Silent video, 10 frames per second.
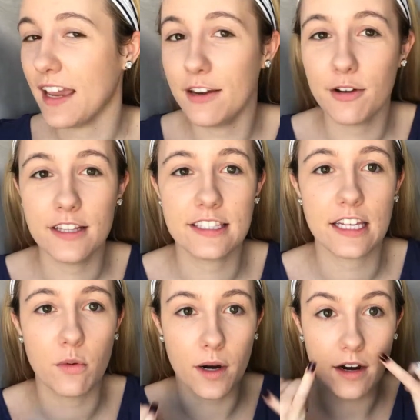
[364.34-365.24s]
And you can
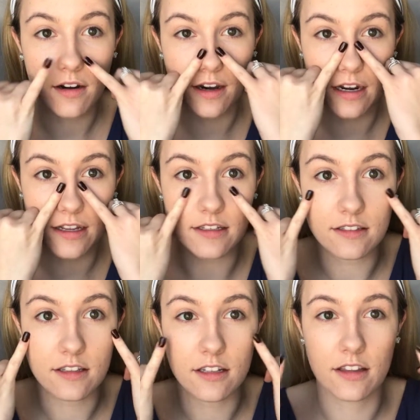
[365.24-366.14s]
see where it
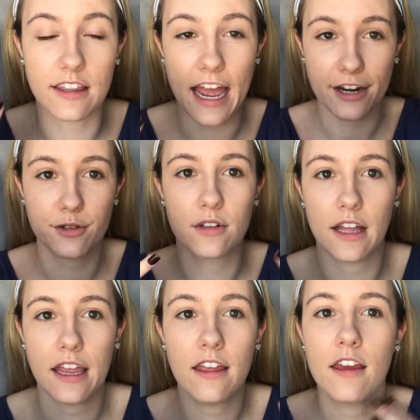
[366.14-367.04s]
is, the natural
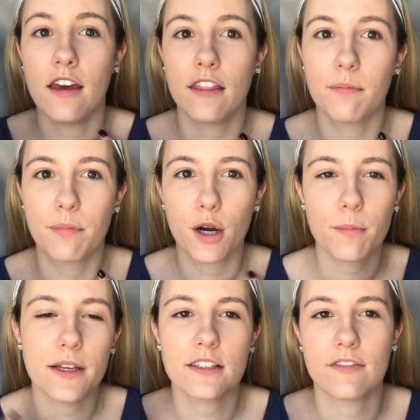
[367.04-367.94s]
light. The
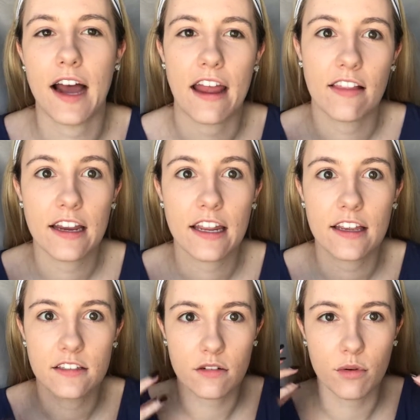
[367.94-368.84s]
purpose of
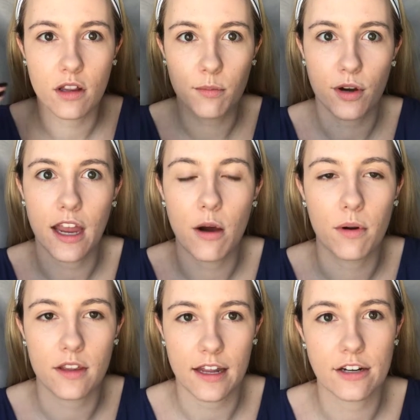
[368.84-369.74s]
highlighting is to really bring out
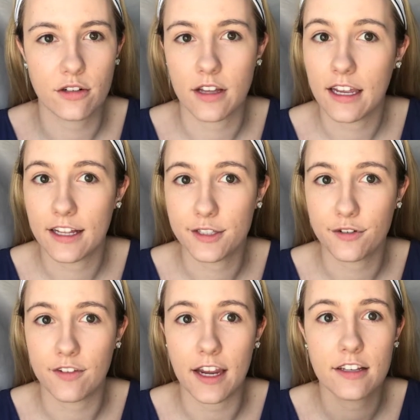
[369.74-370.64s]
where the natural light hits your
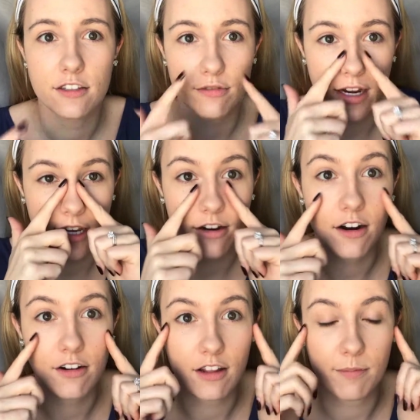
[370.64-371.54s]
face. So right here
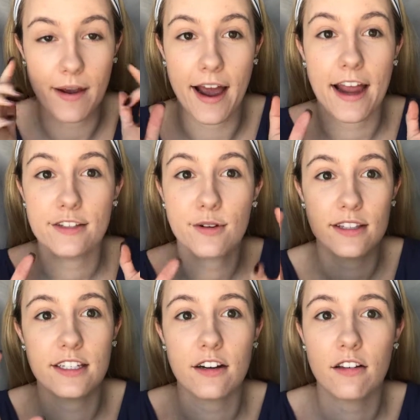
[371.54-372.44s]
underneath my eyes, you
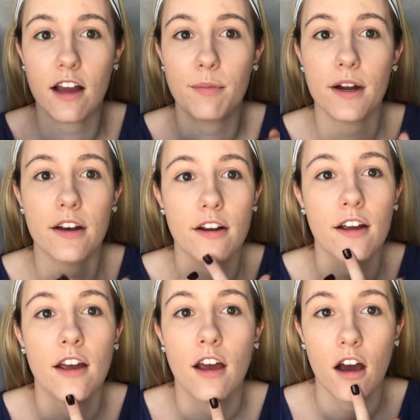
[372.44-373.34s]
can see are a lot brighter,
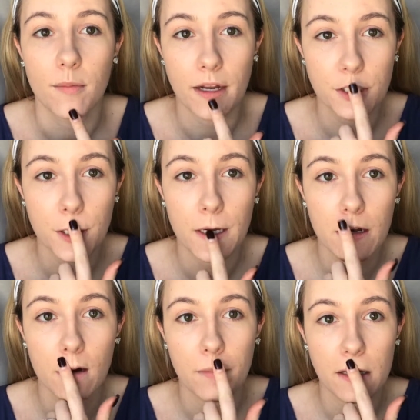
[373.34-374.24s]
on my
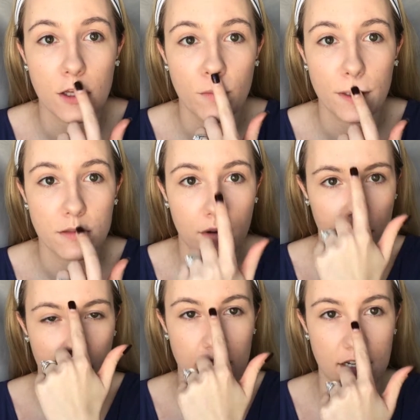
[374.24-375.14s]
chin, on my cupid's
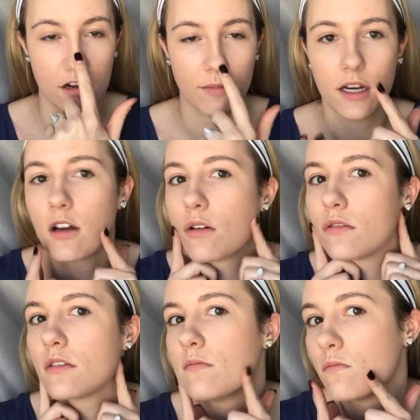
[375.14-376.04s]
bow, and down my
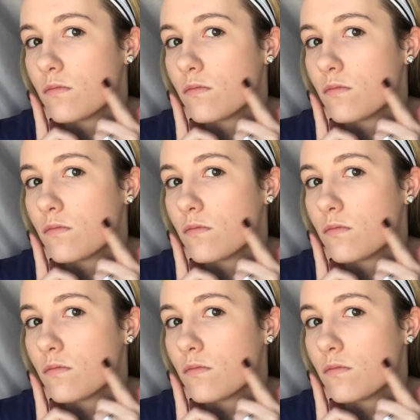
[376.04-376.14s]
nose